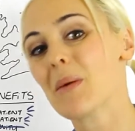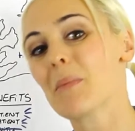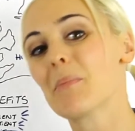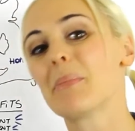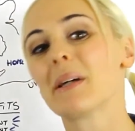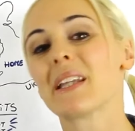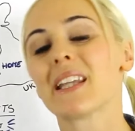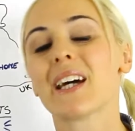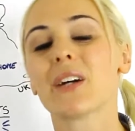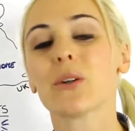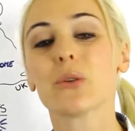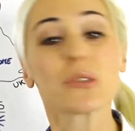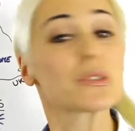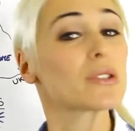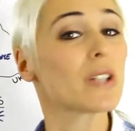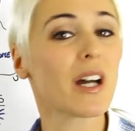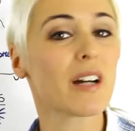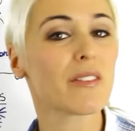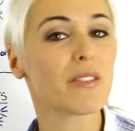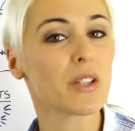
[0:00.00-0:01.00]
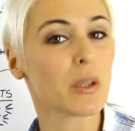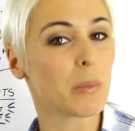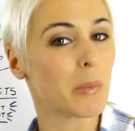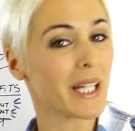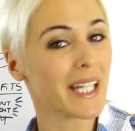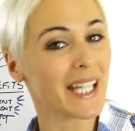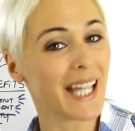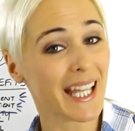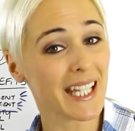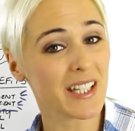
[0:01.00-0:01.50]
but they also have an
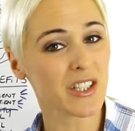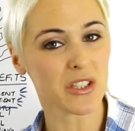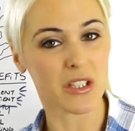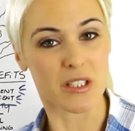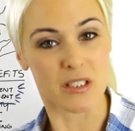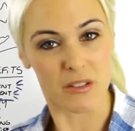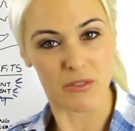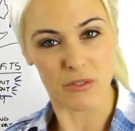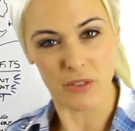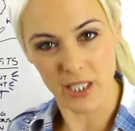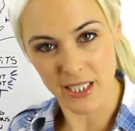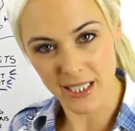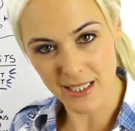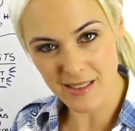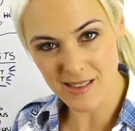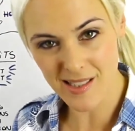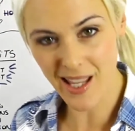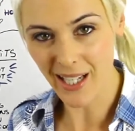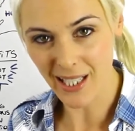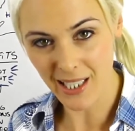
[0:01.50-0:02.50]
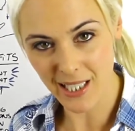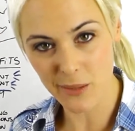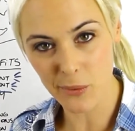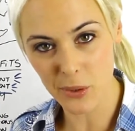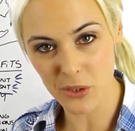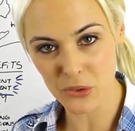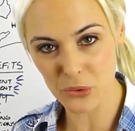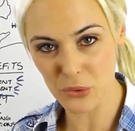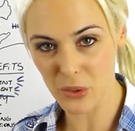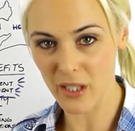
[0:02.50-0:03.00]
obligation to find exactly
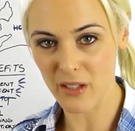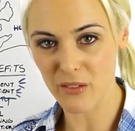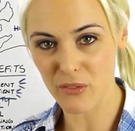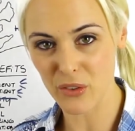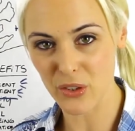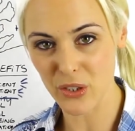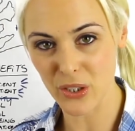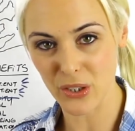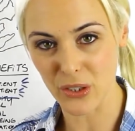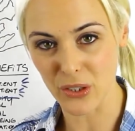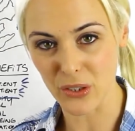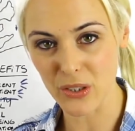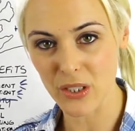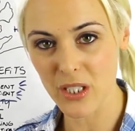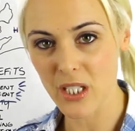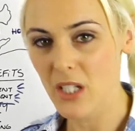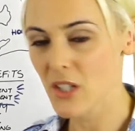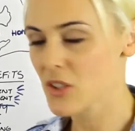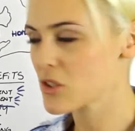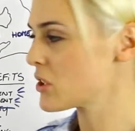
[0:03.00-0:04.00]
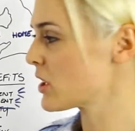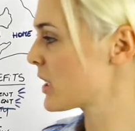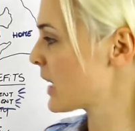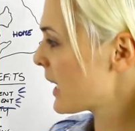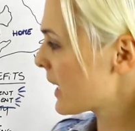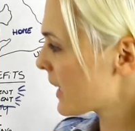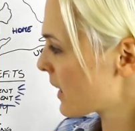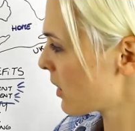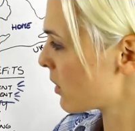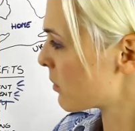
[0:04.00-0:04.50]
what's right for you. So you're
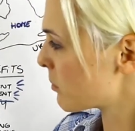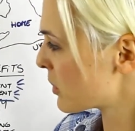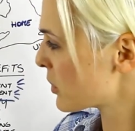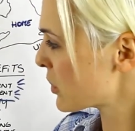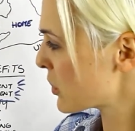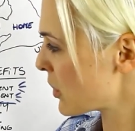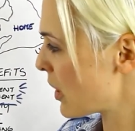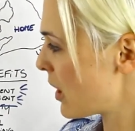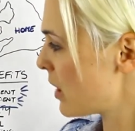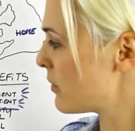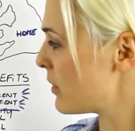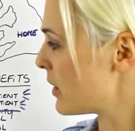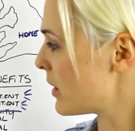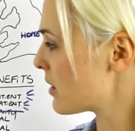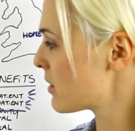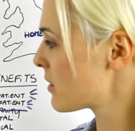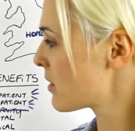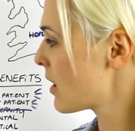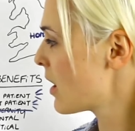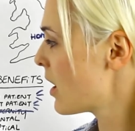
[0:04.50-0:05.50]
getting a lot more service